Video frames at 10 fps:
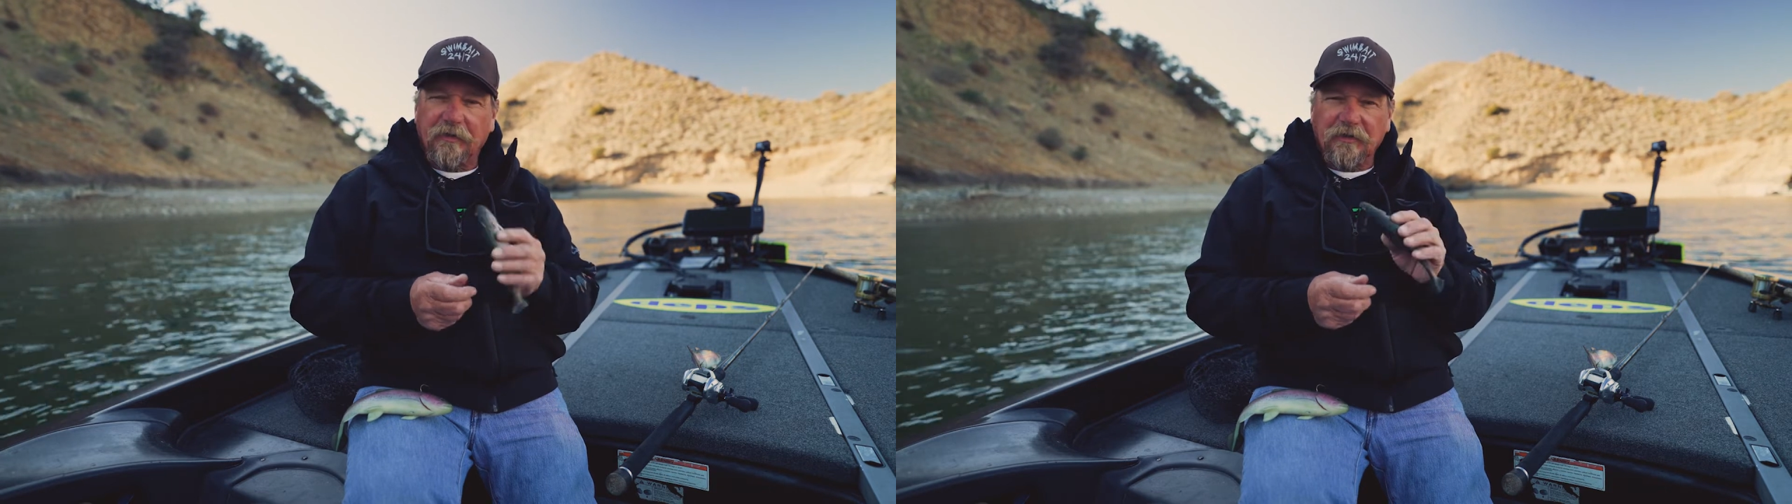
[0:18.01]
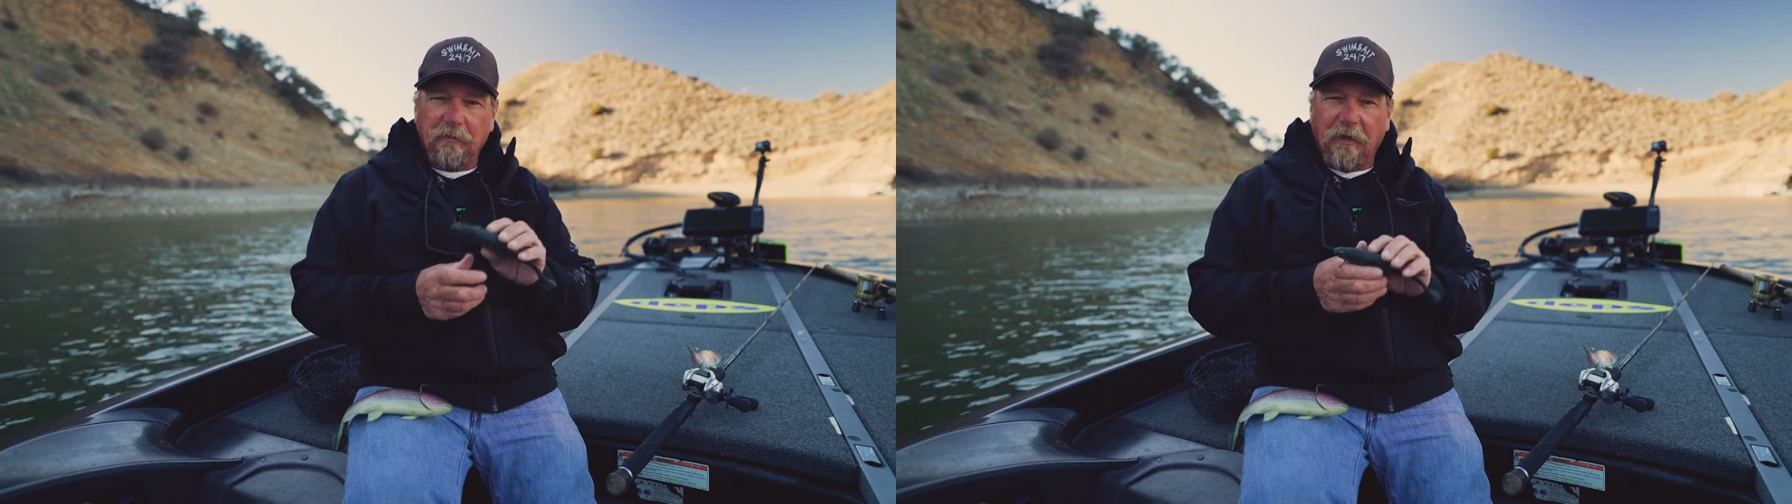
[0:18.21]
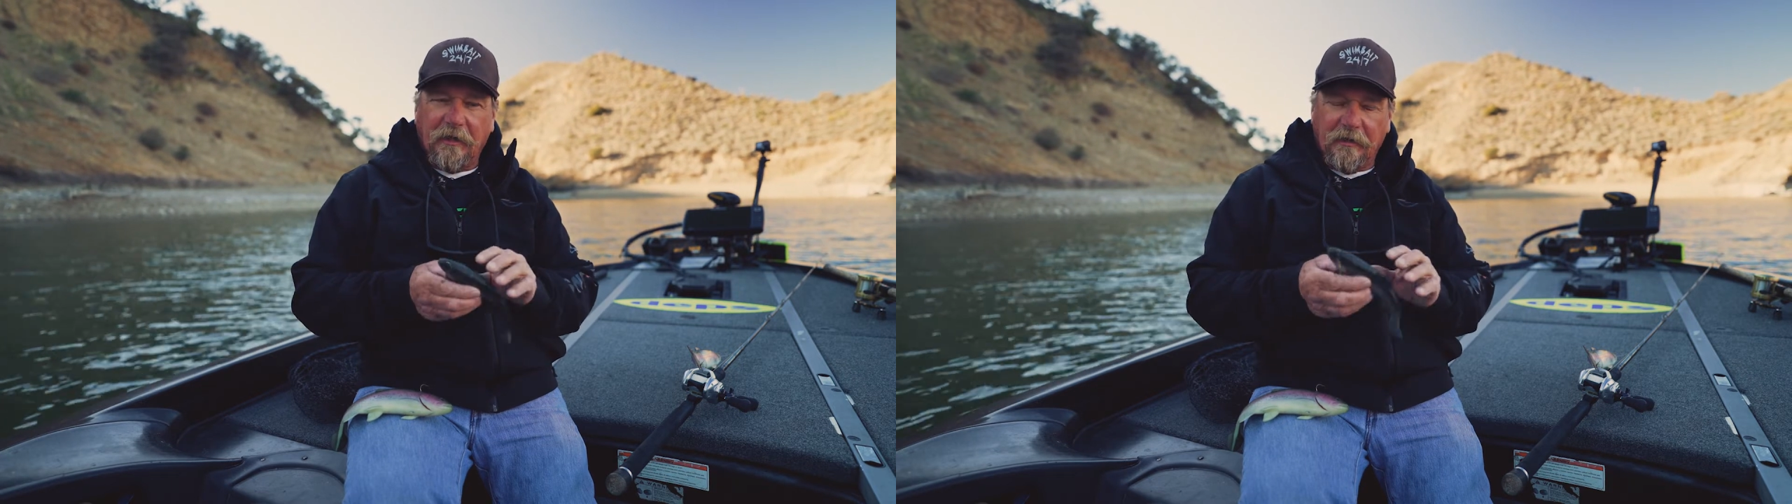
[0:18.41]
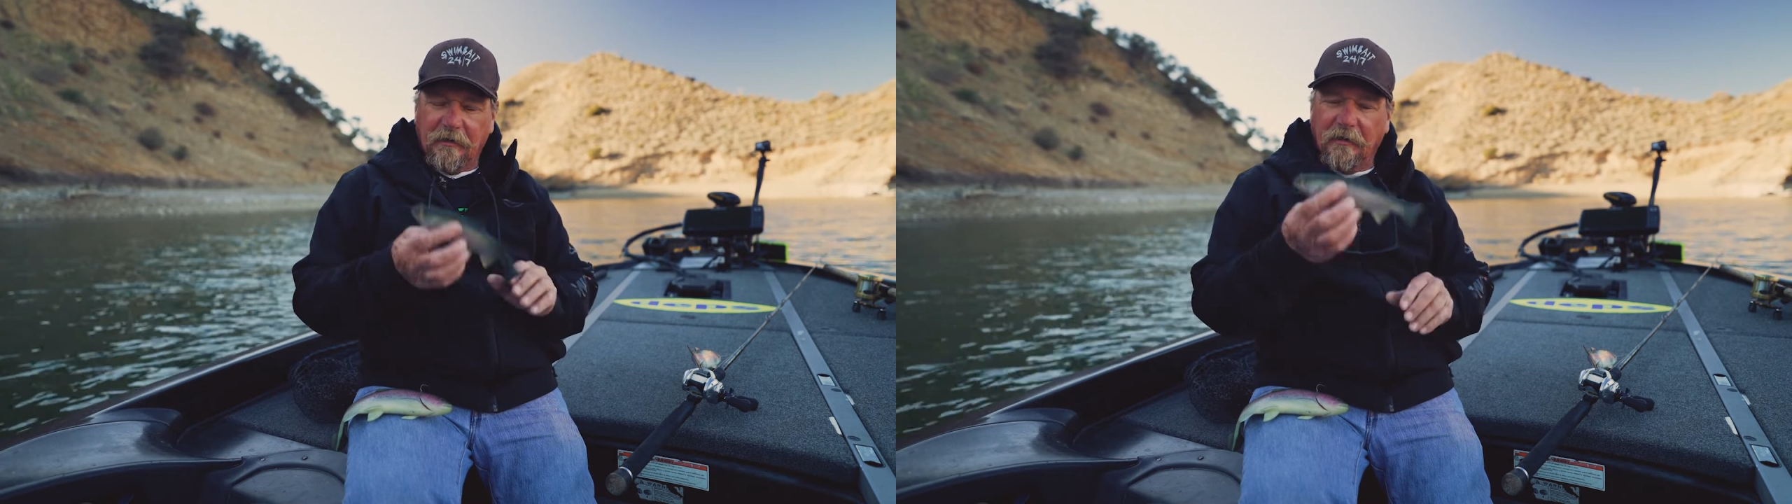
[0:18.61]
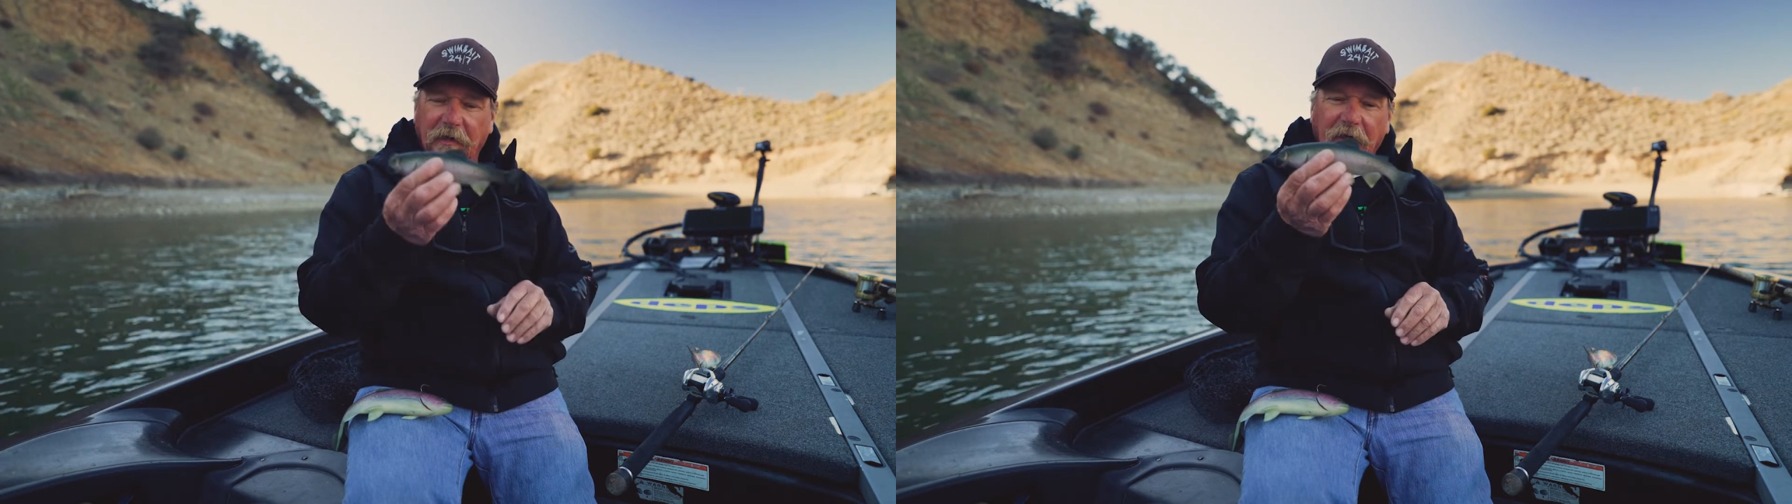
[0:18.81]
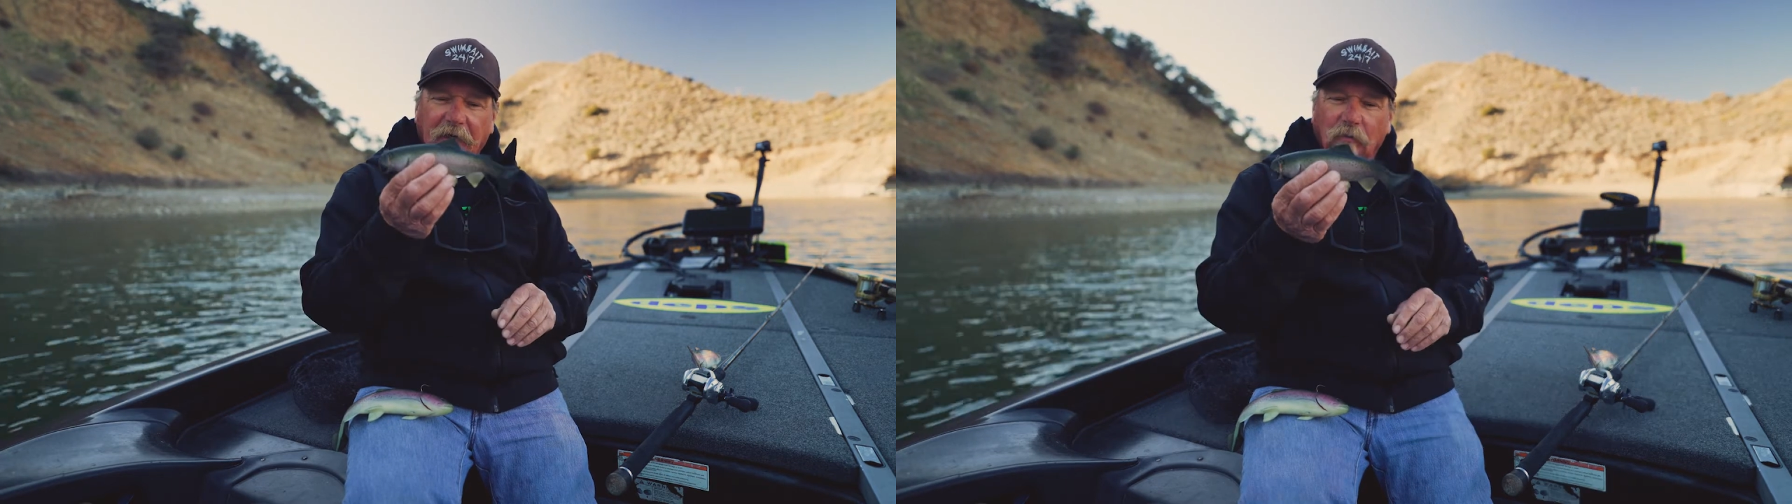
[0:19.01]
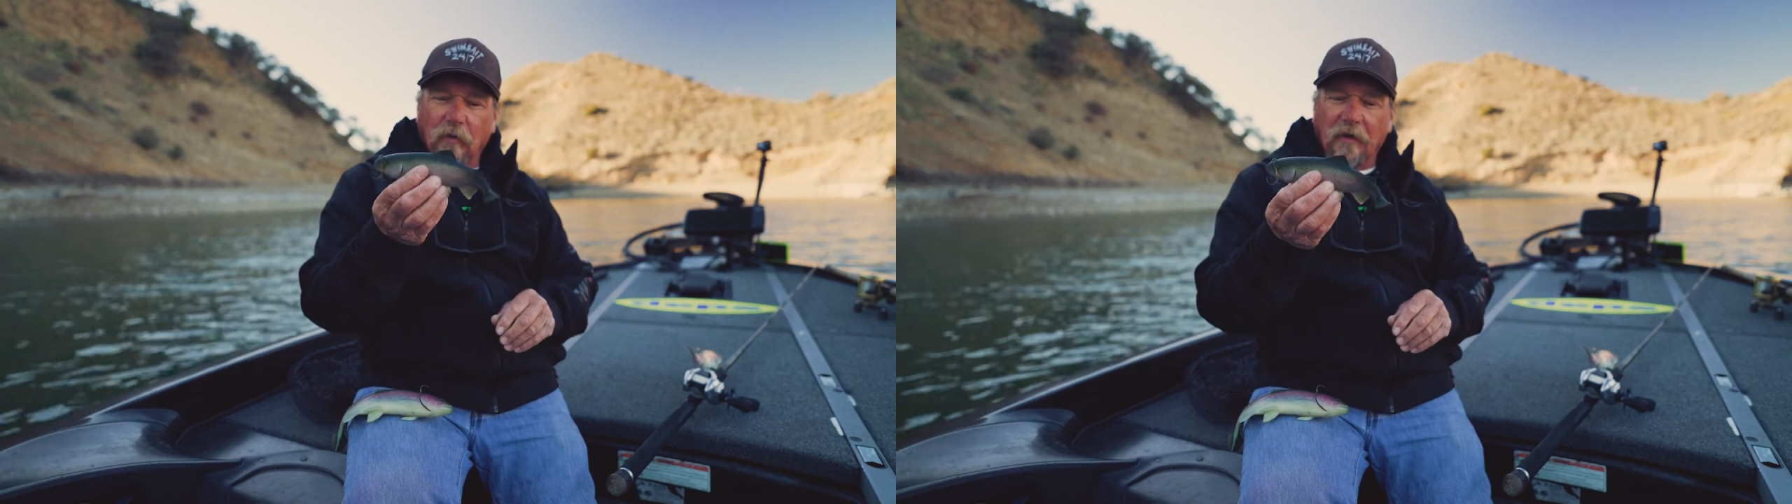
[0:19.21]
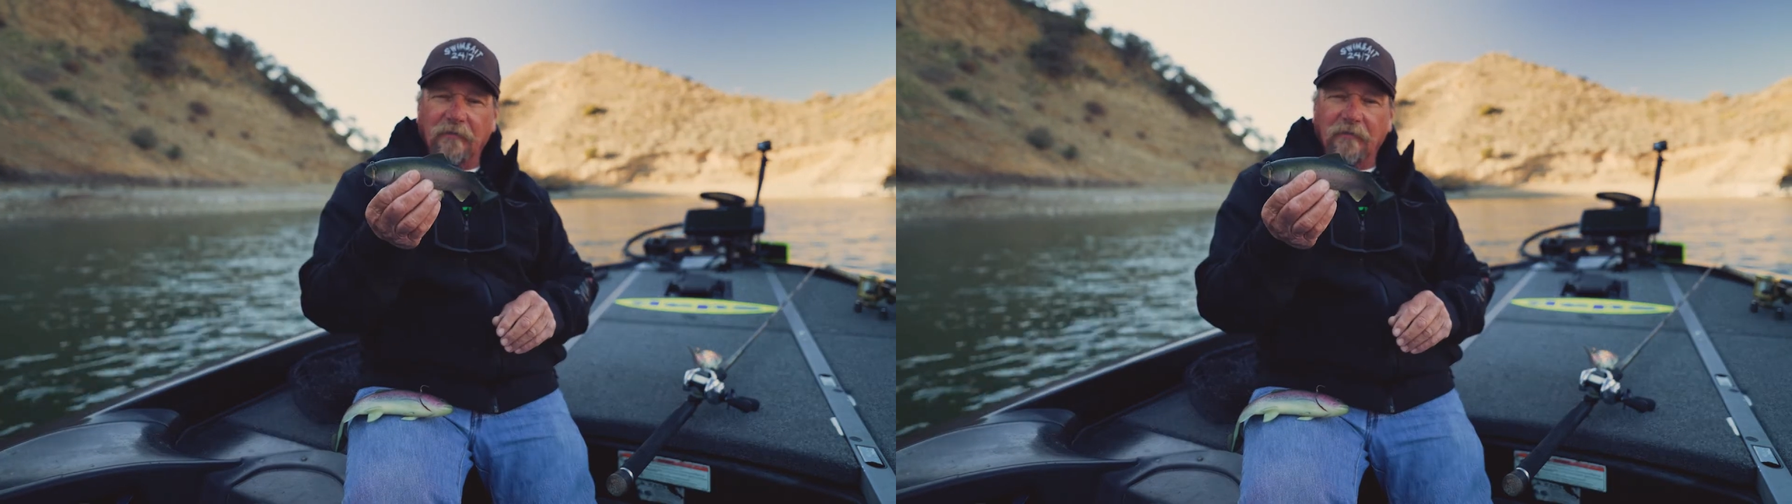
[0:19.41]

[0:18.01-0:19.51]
this bait and what